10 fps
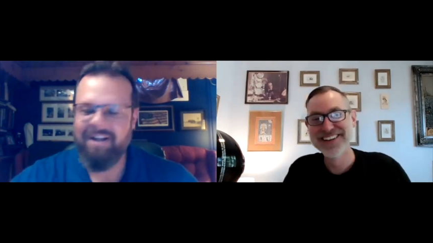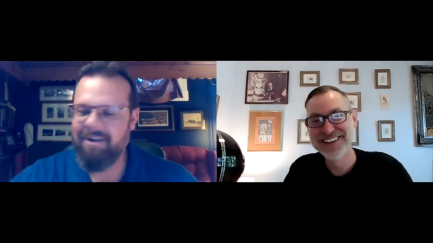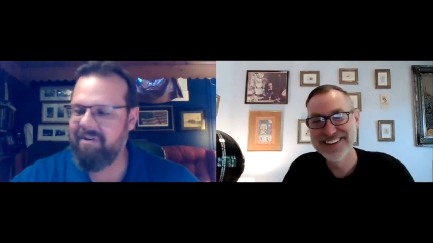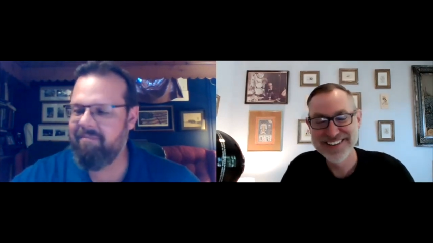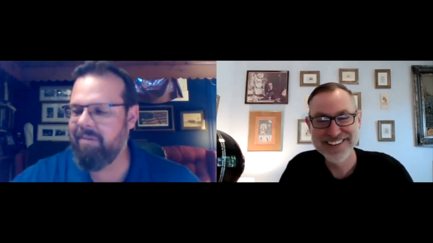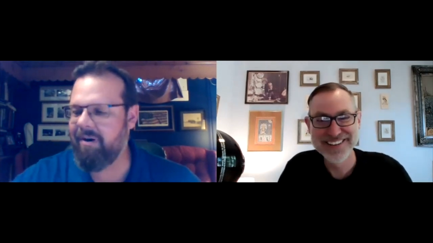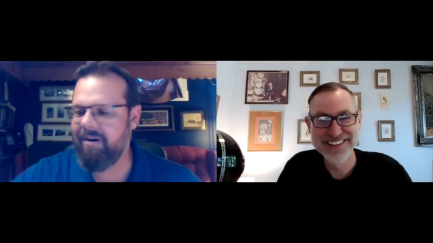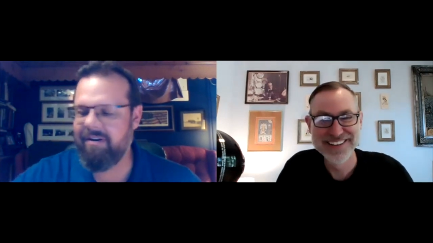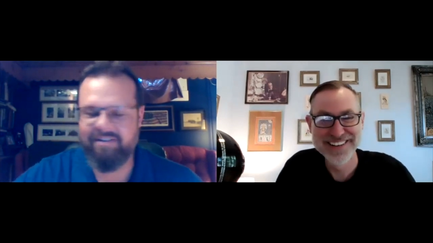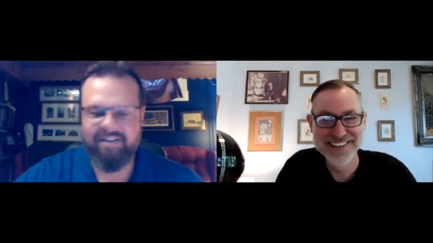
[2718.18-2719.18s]
Speaker 1: We have
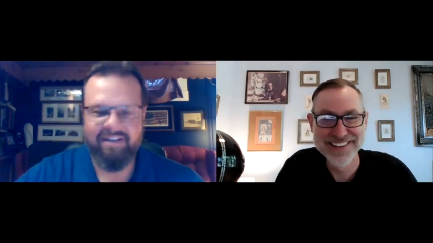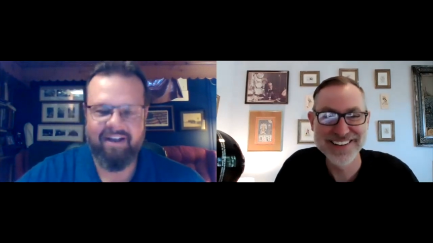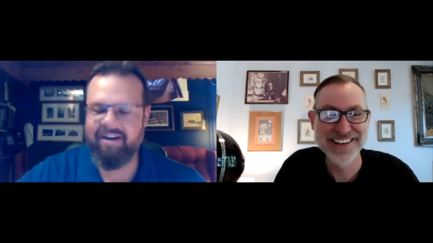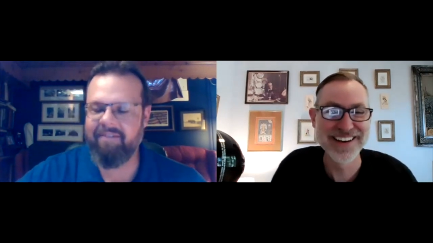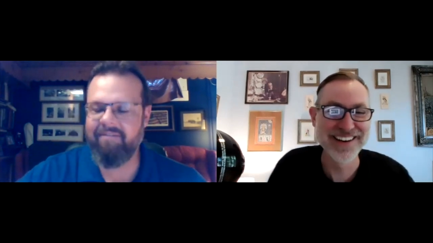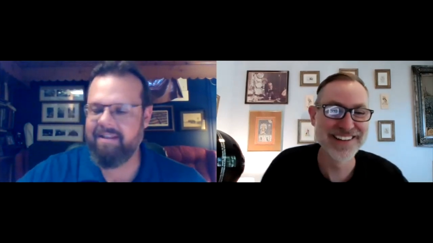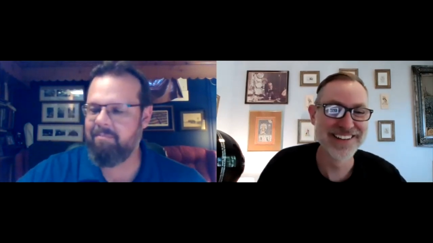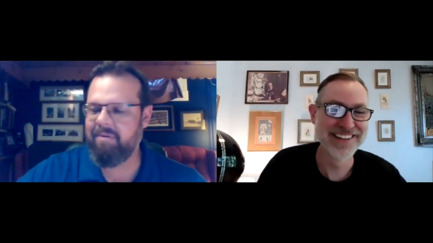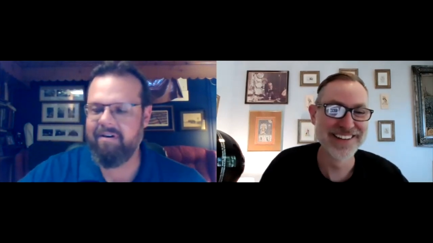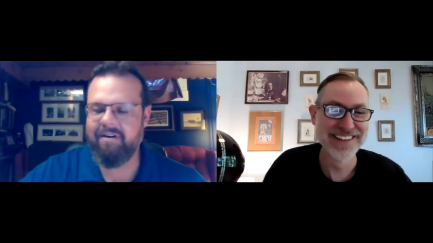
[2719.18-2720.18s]
birds. How can yeah. I forget the
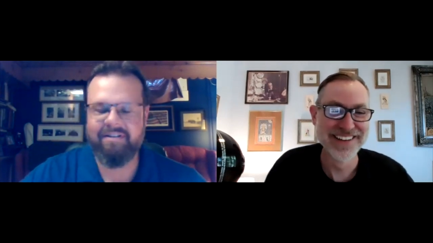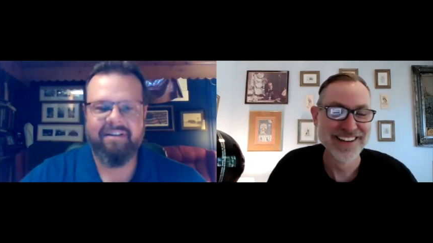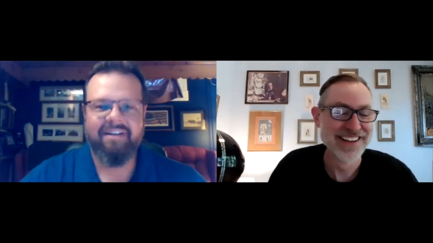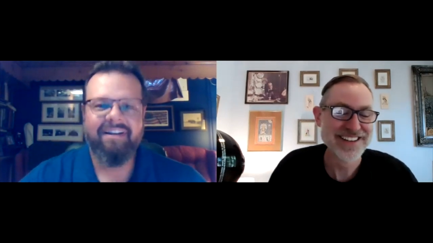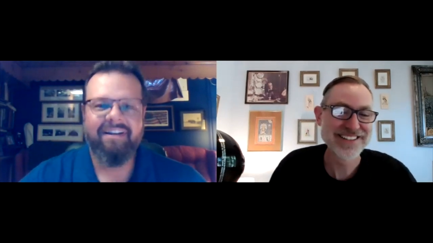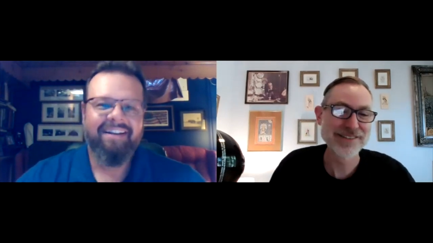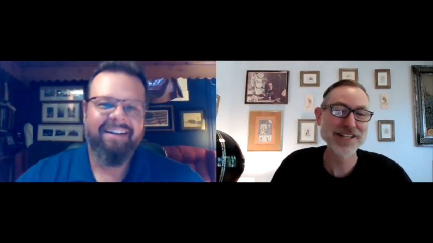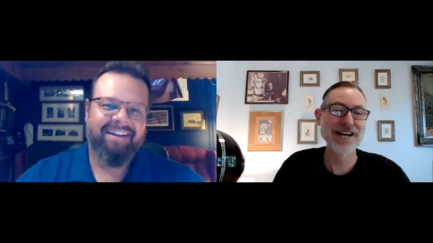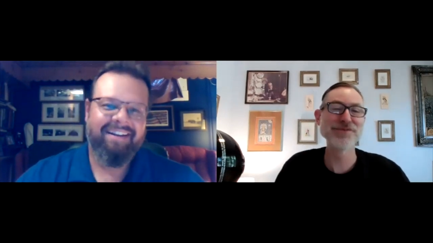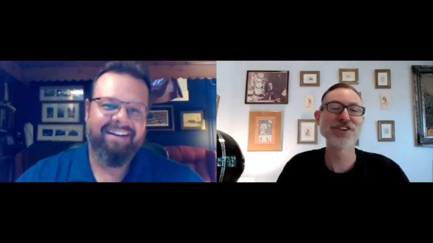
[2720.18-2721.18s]
birds?
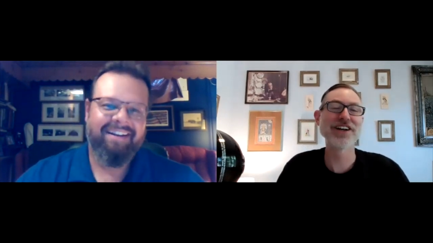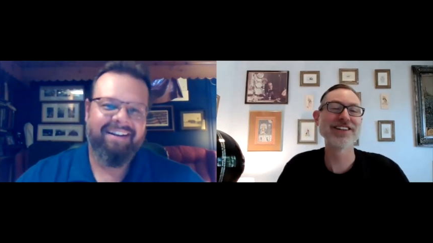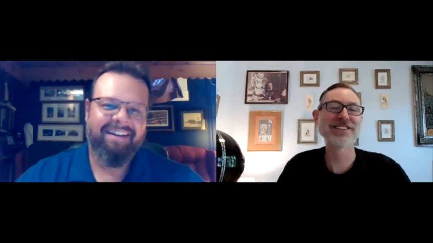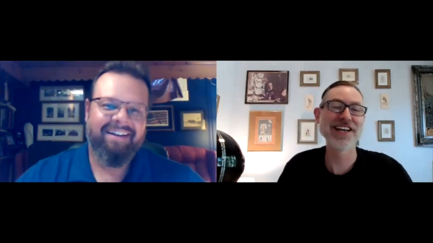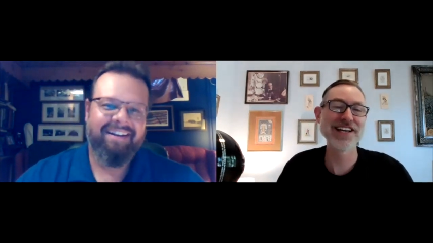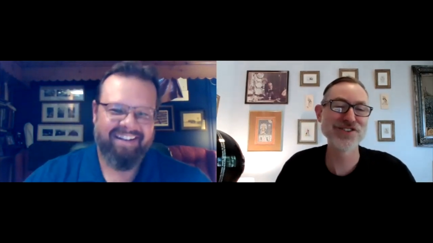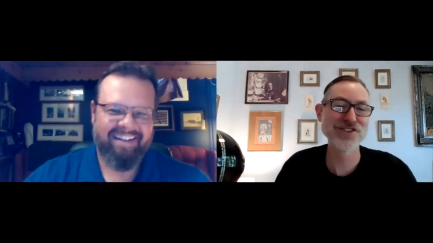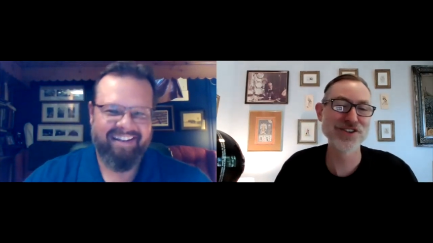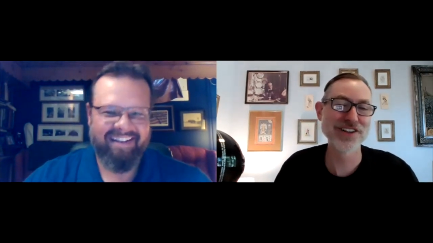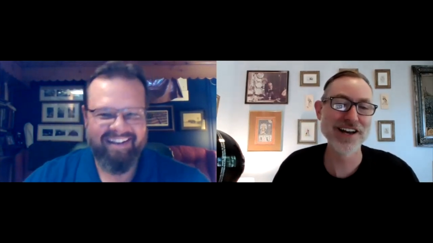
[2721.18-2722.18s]
Speaker 2: Sometimes you're at a
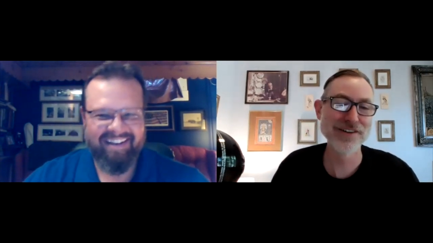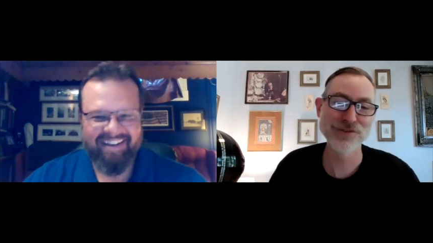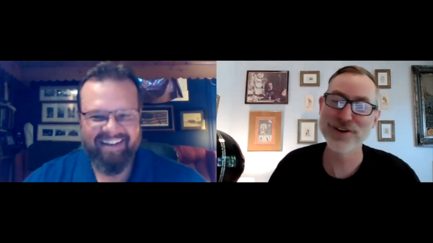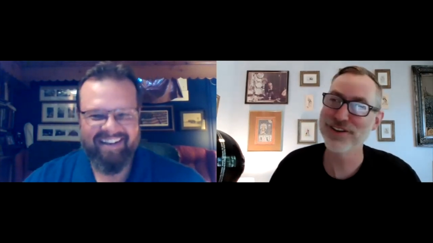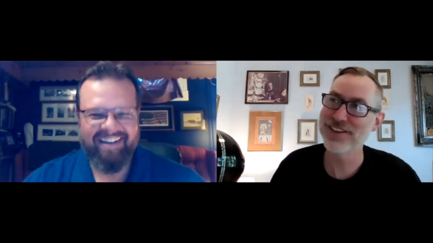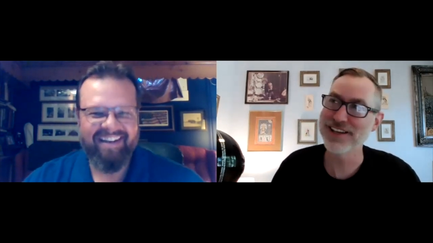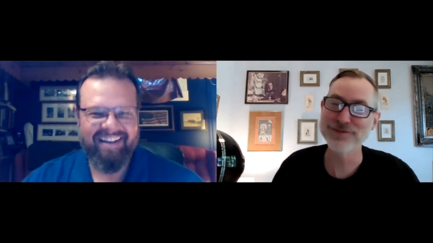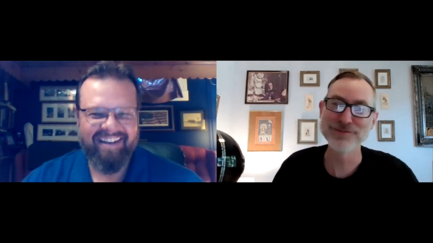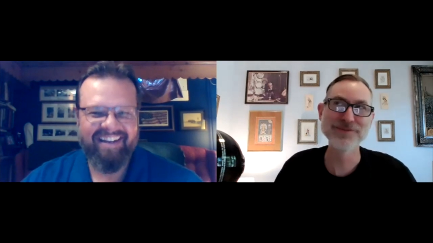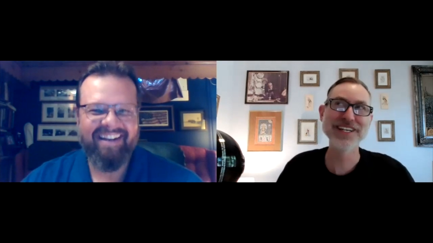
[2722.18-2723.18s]
stage in your life where you
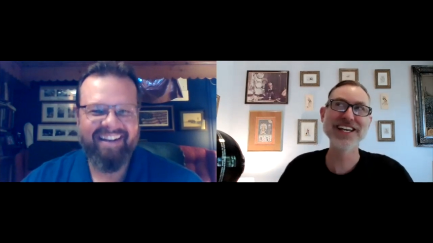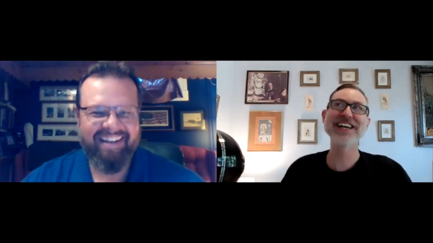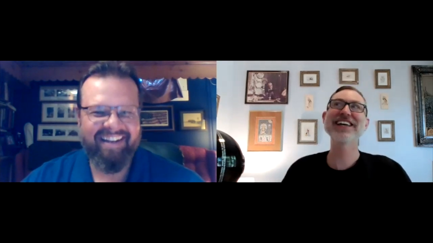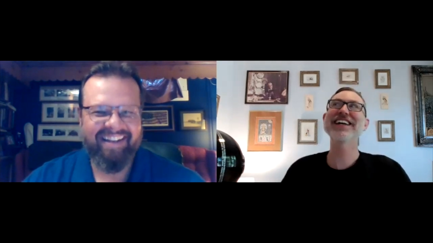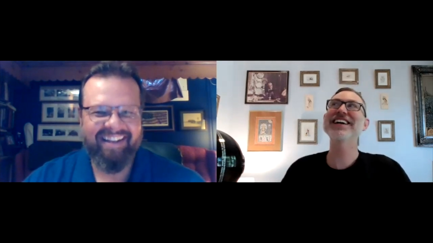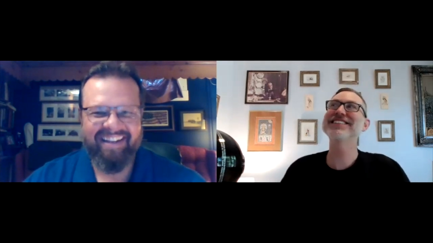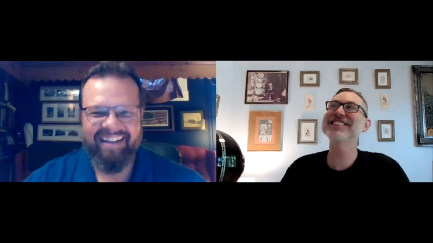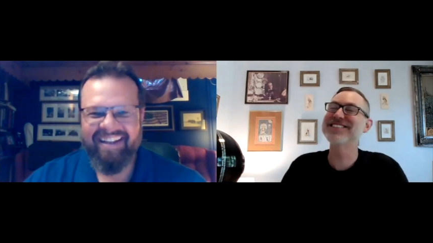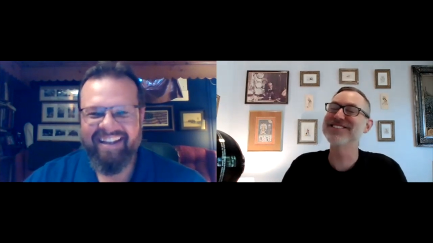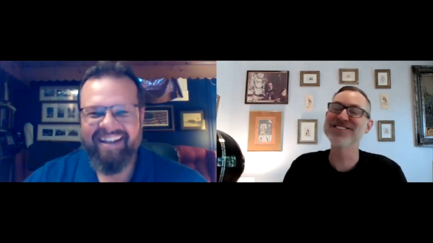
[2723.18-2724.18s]
think, man, I
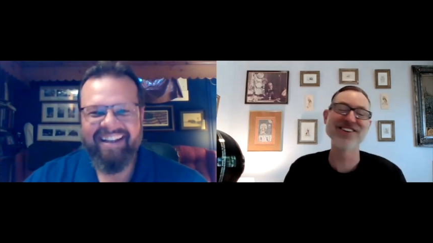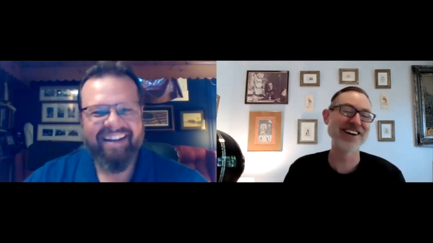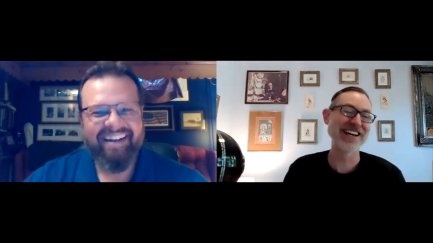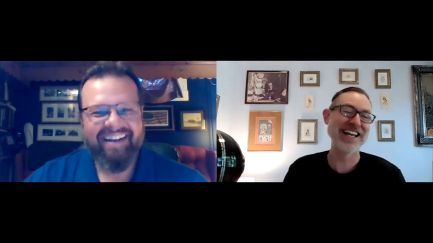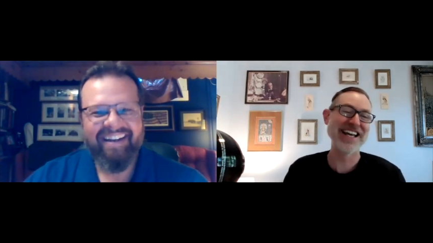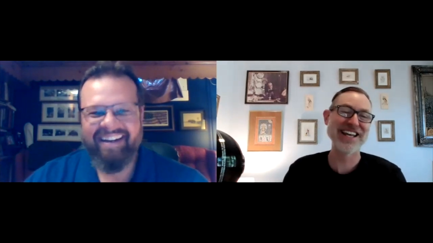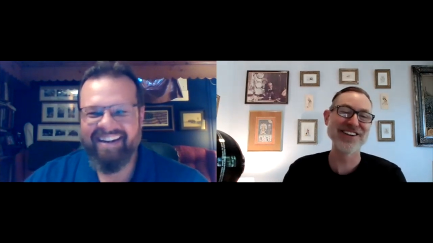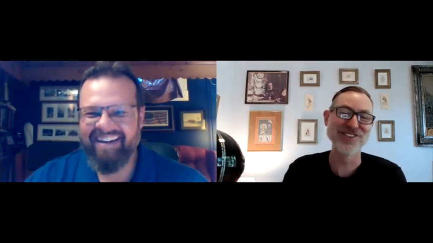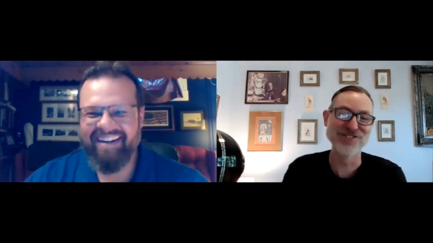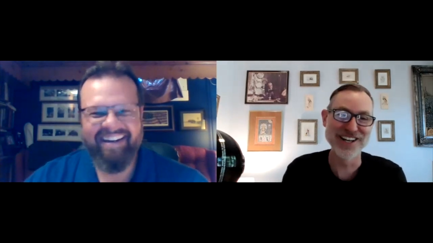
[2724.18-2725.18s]
just don't know if I can
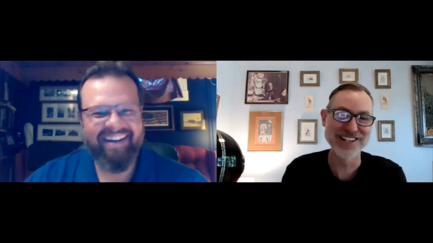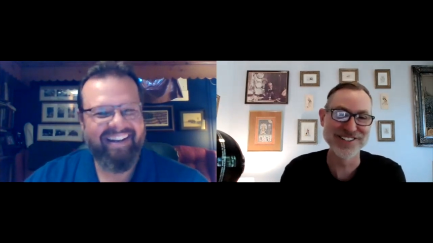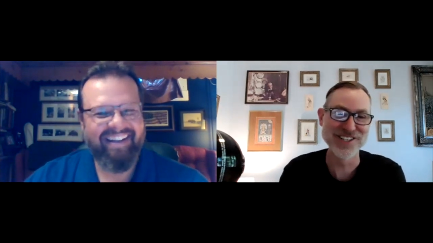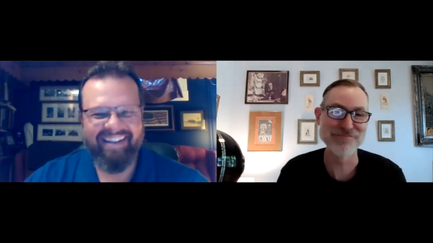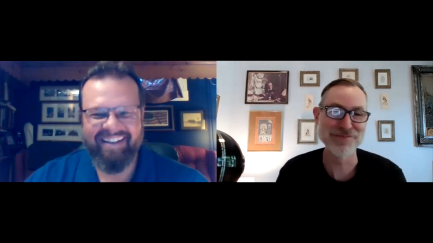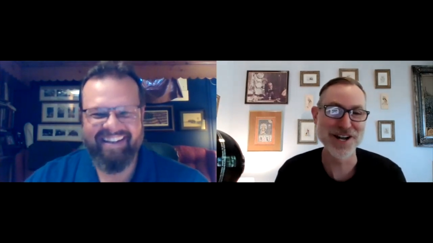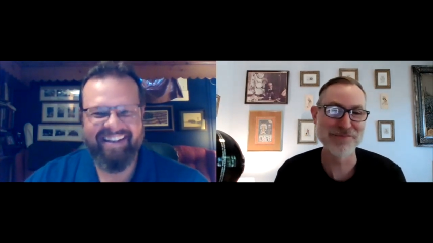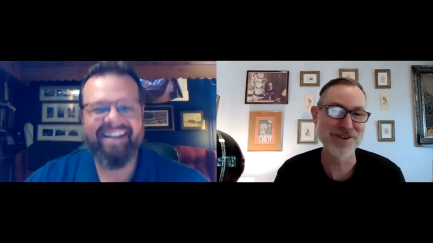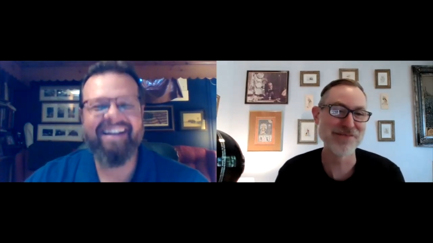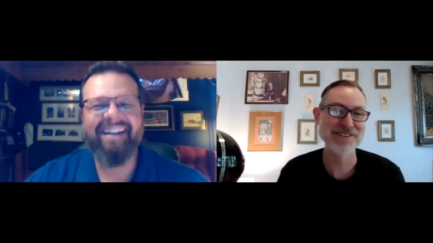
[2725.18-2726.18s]
handle one jumping
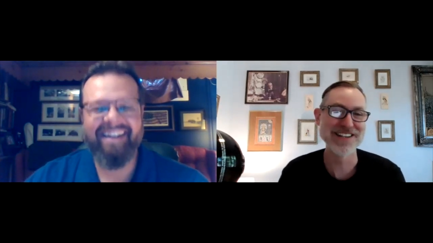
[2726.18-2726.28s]
up on me